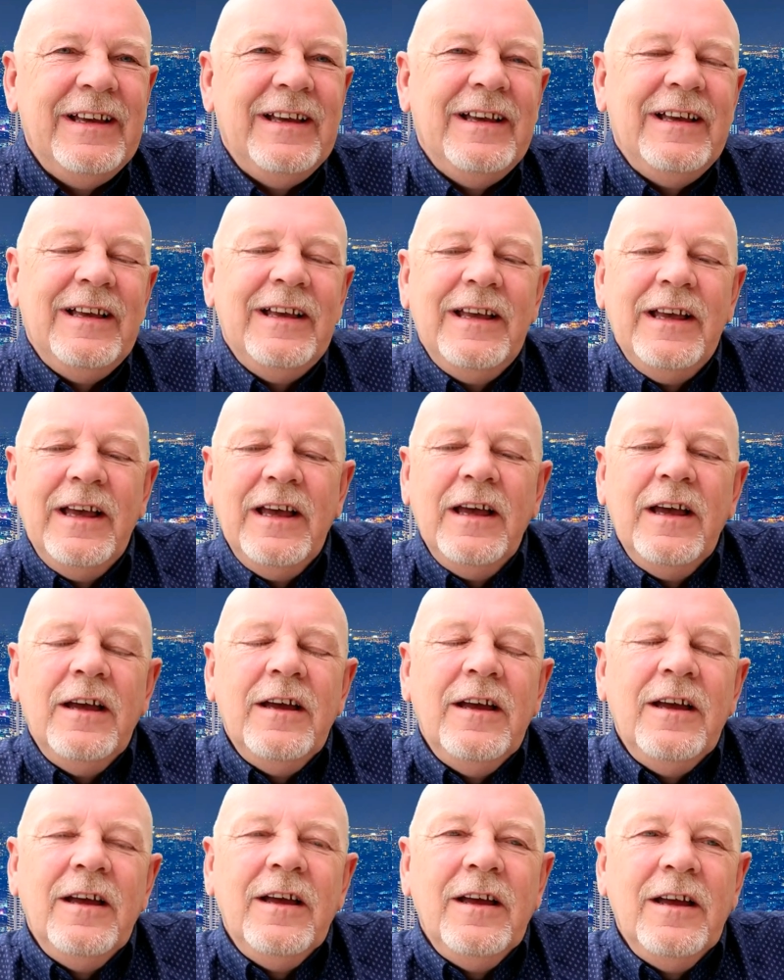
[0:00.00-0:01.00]

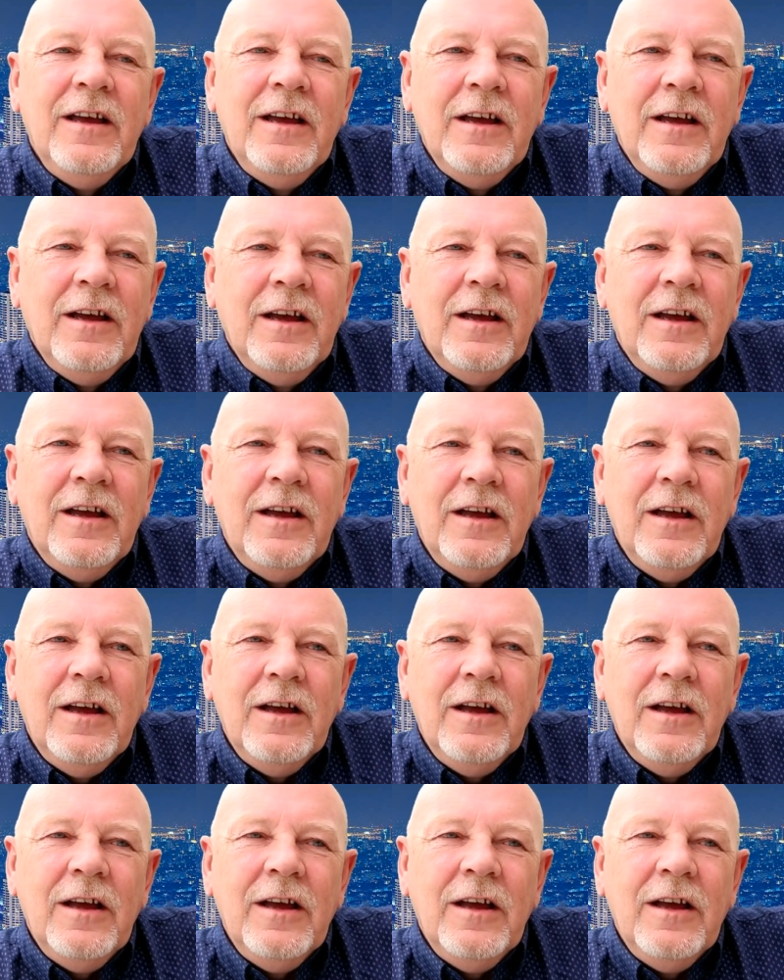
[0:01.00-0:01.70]
(no one is talking)